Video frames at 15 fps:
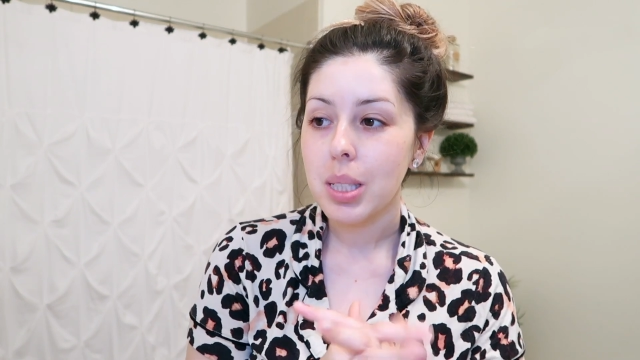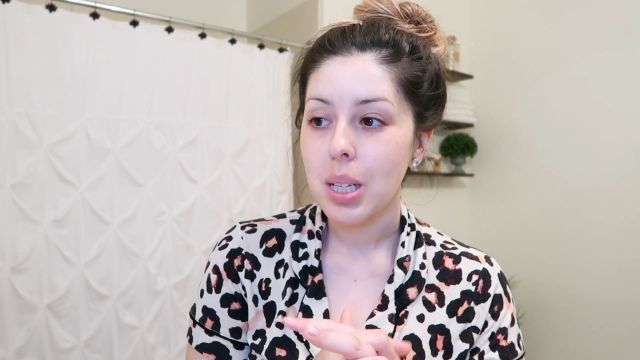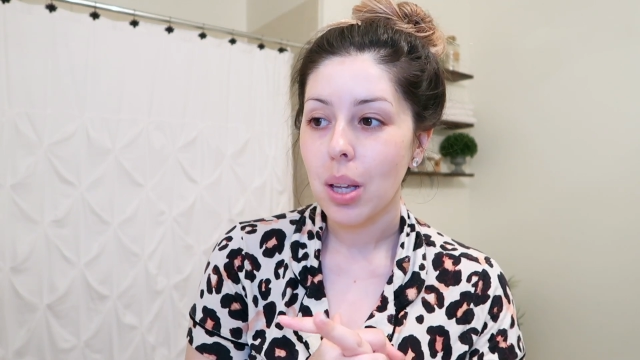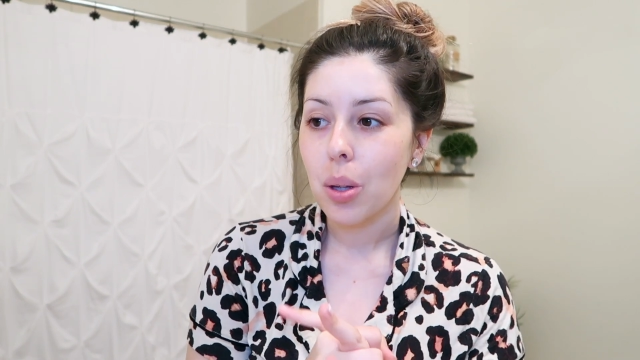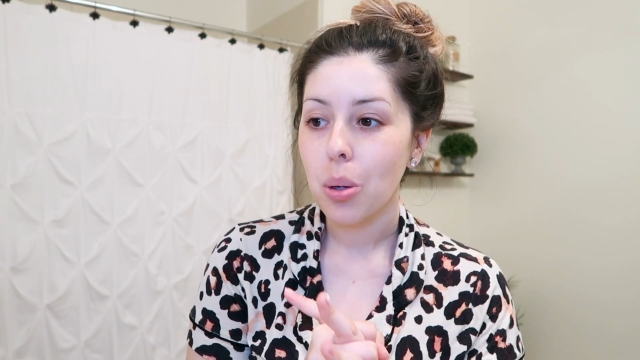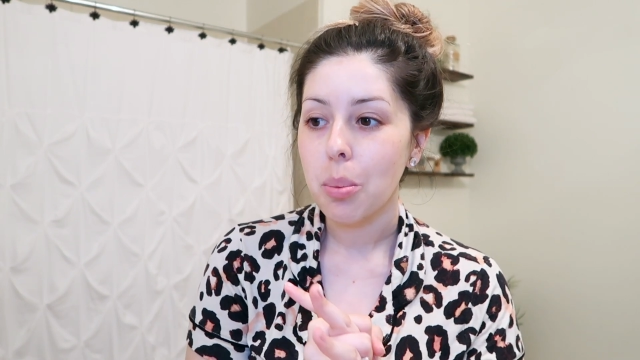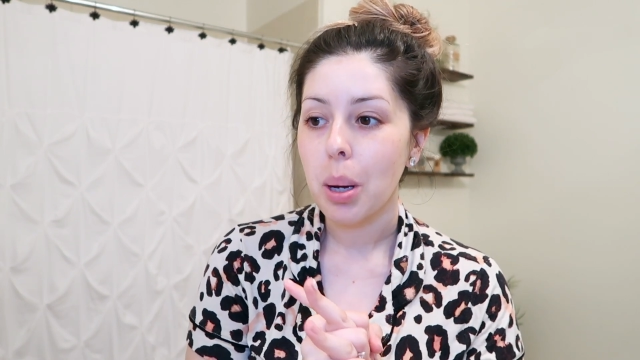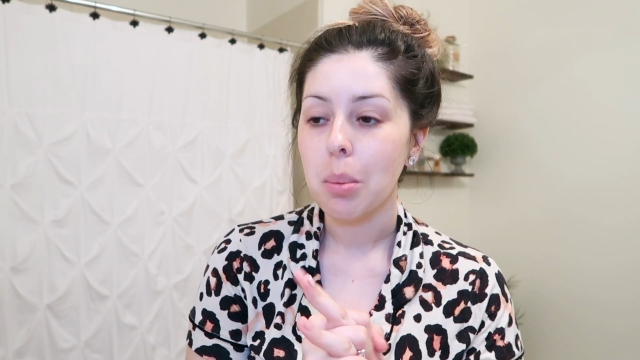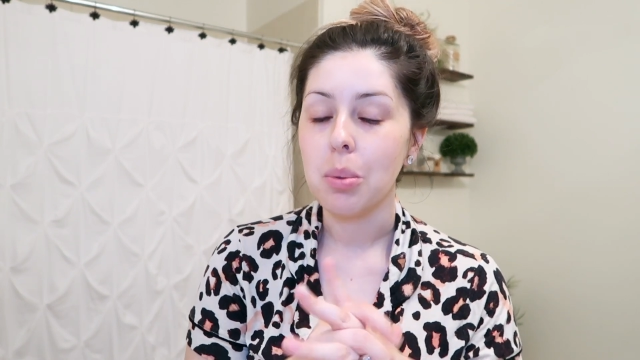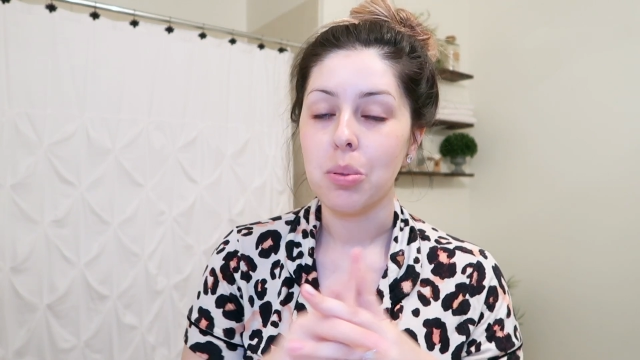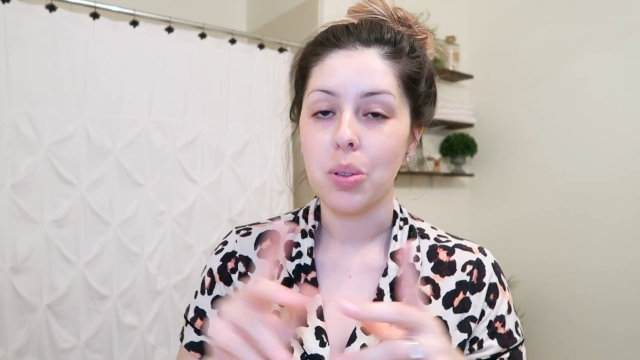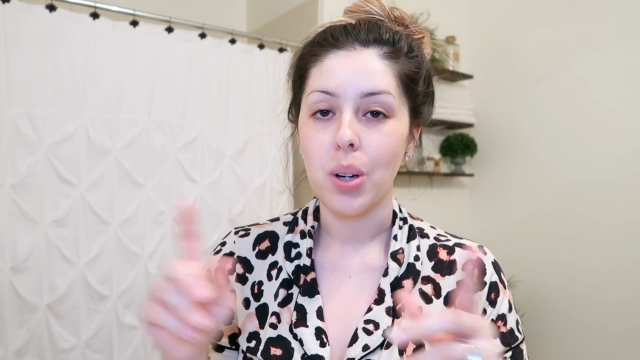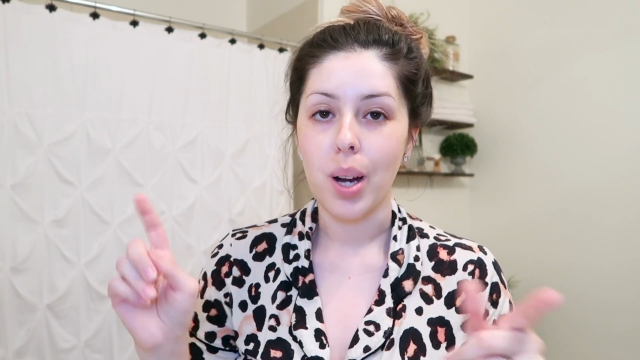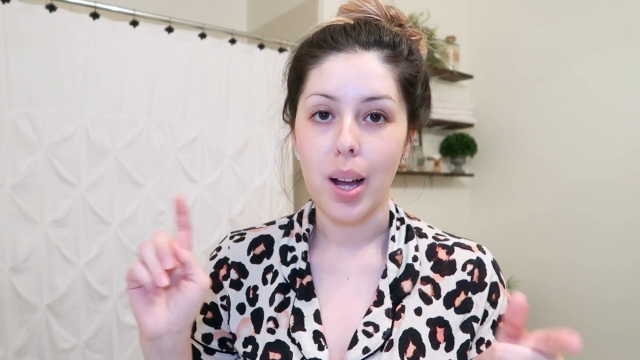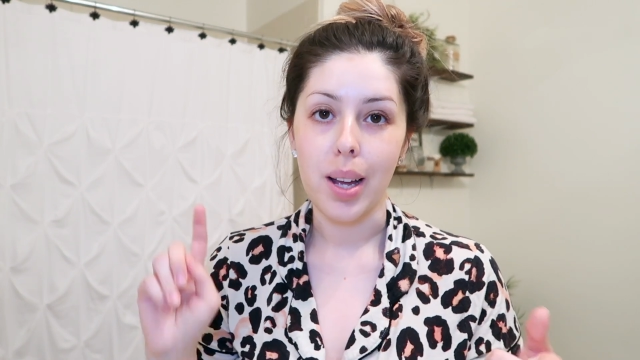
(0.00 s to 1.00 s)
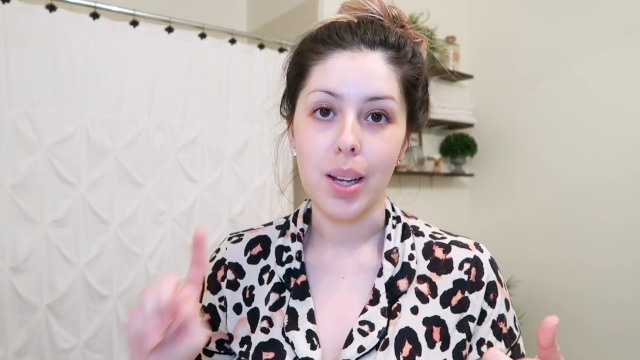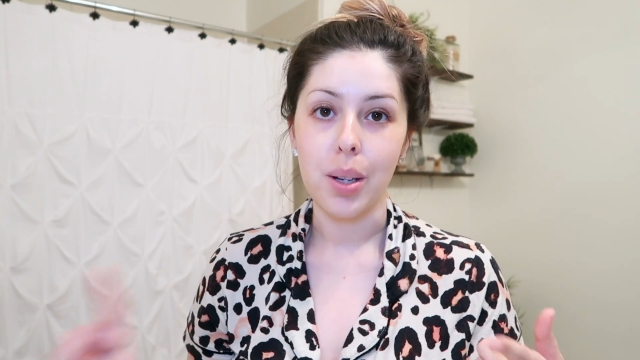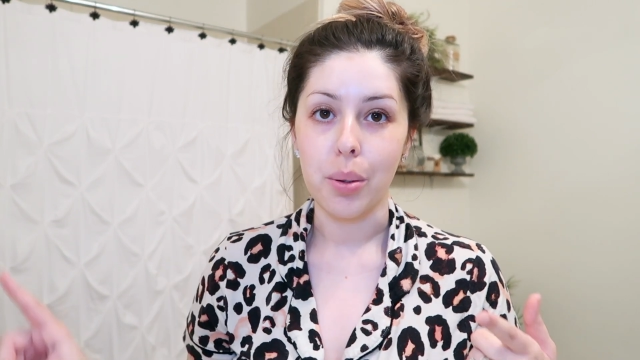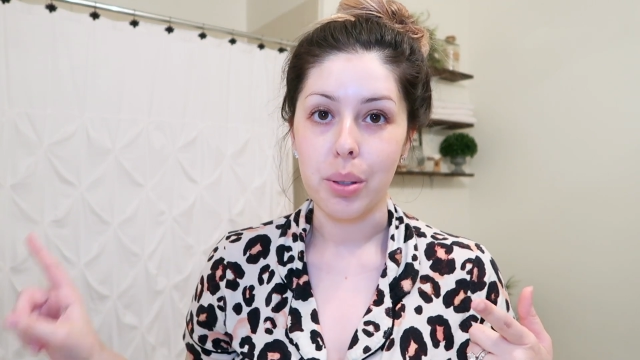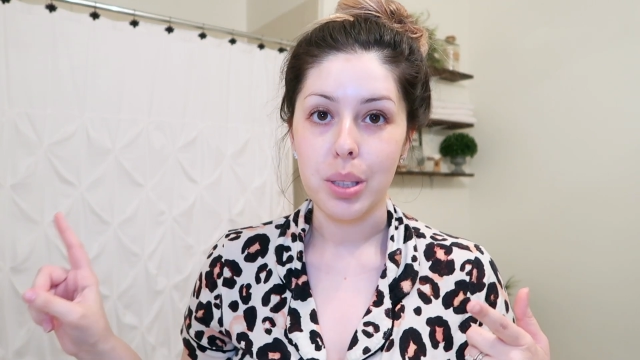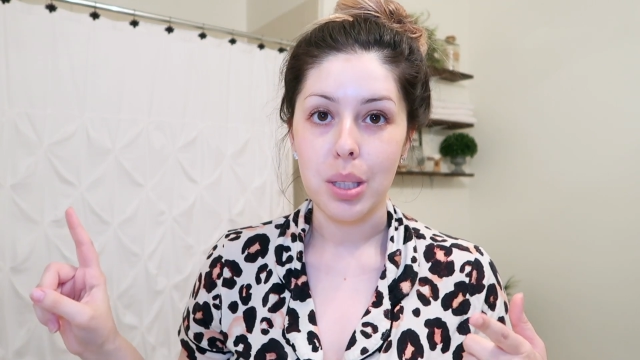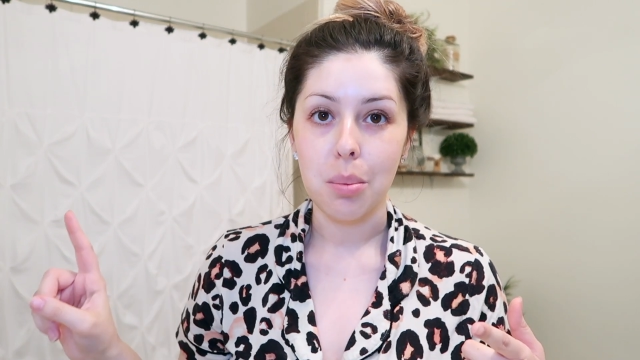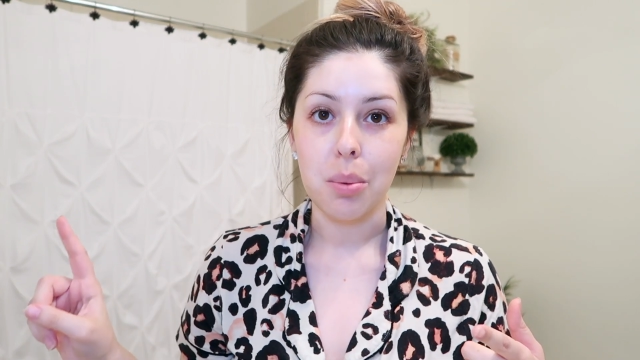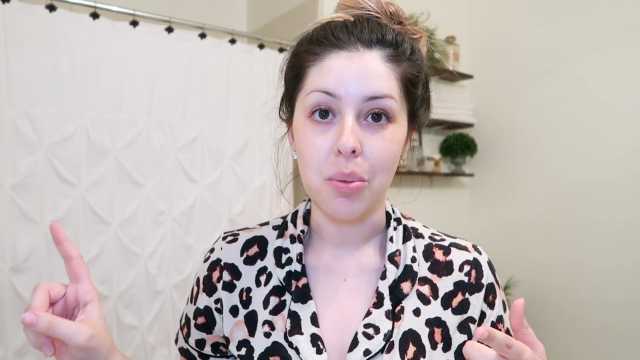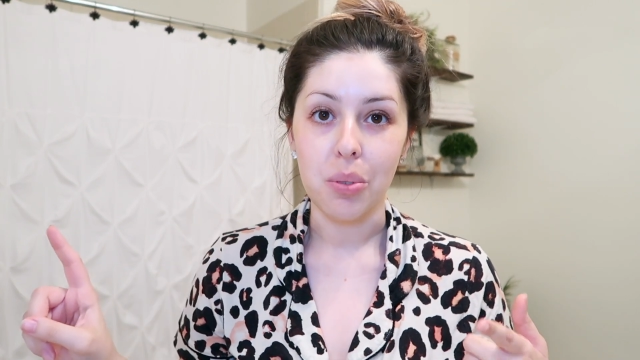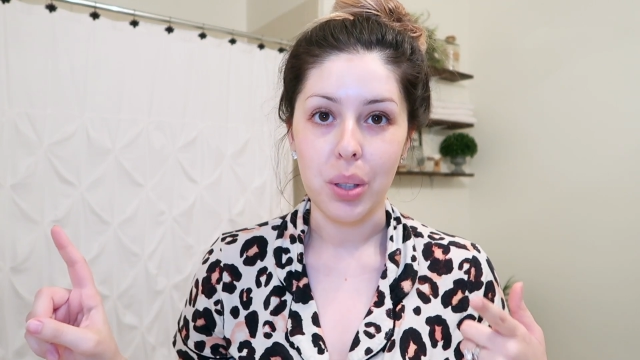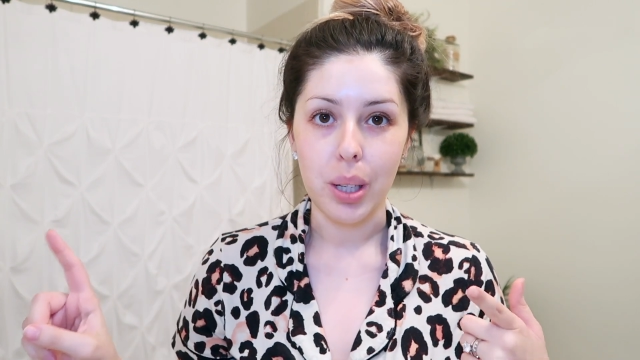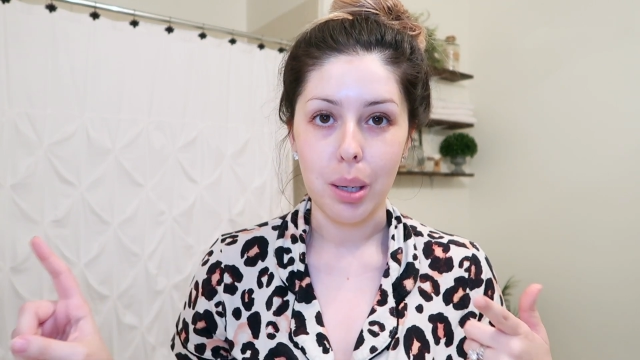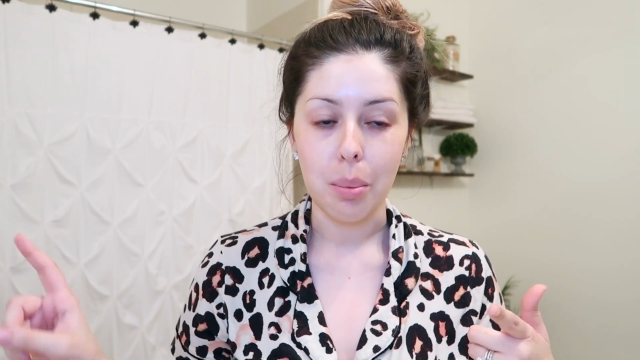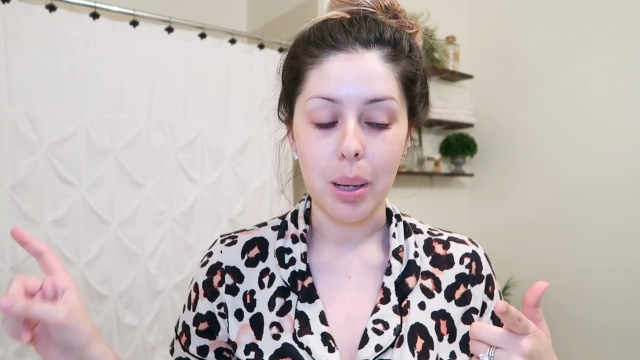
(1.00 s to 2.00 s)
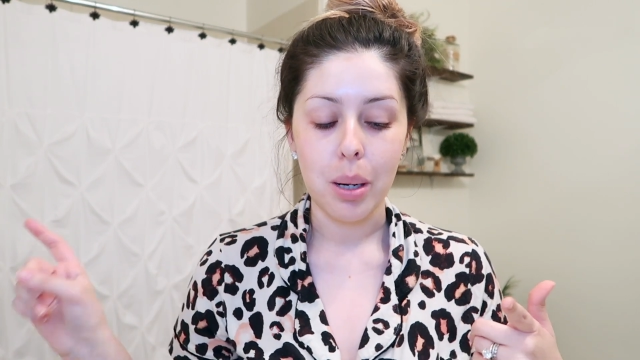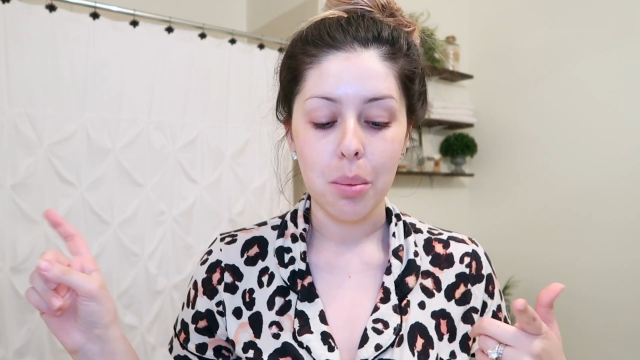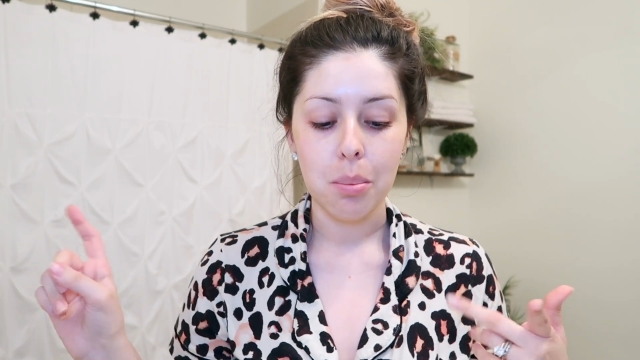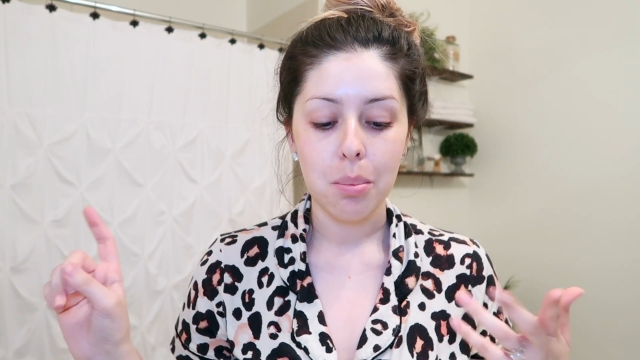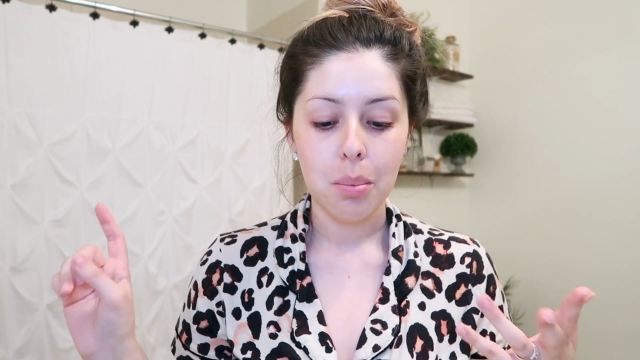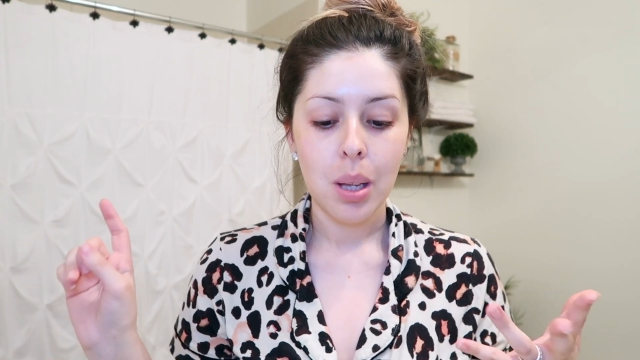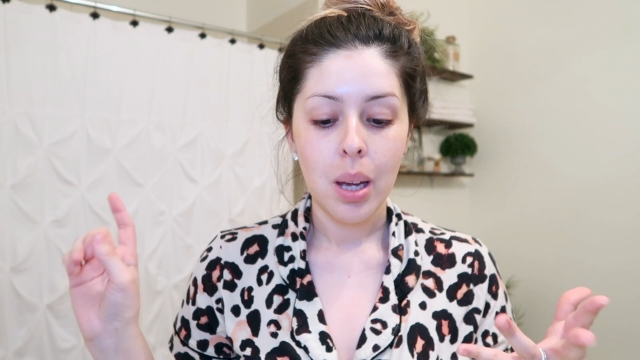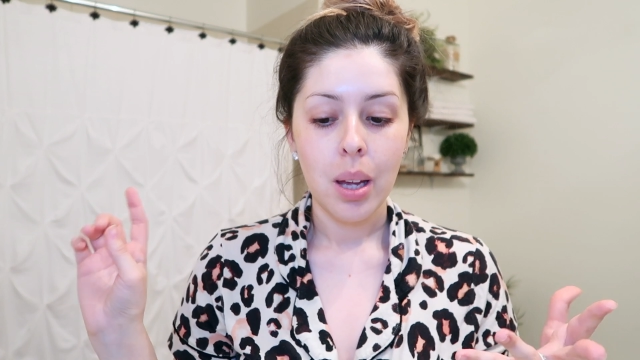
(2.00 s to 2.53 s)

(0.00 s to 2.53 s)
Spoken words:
tell you about before I go to sleep and forget about them.